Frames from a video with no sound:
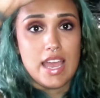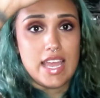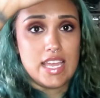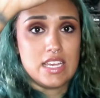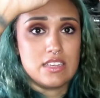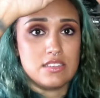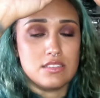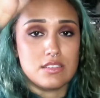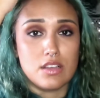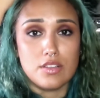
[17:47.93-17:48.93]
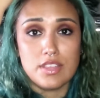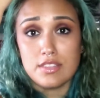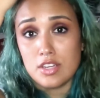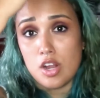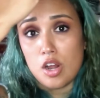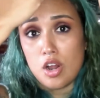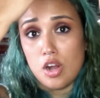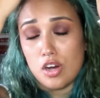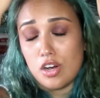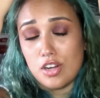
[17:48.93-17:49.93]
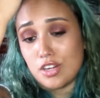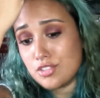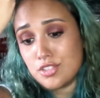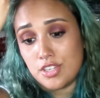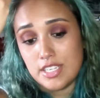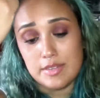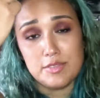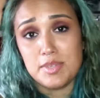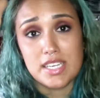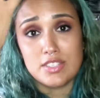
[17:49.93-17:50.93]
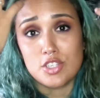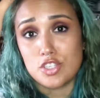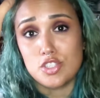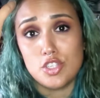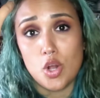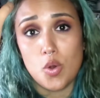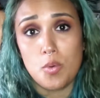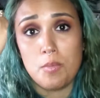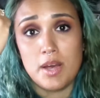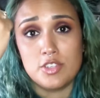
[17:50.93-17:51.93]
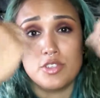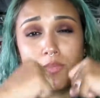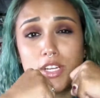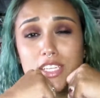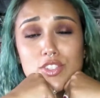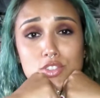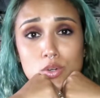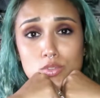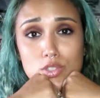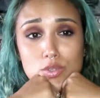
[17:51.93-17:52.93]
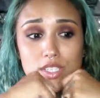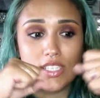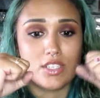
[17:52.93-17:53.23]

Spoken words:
and that there are alternatives, because there's so much, the market is so diluted.